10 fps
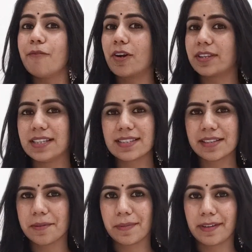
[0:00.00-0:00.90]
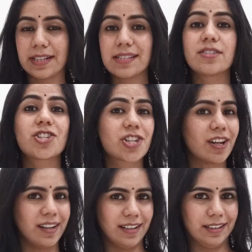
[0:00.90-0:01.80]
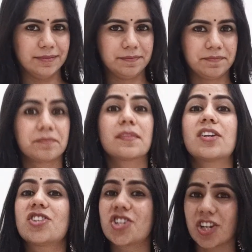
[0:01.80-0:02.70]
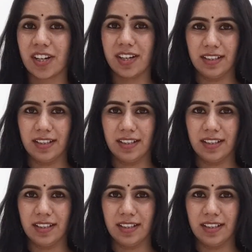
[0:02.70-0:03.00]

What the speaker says: for this number is ch. Ch.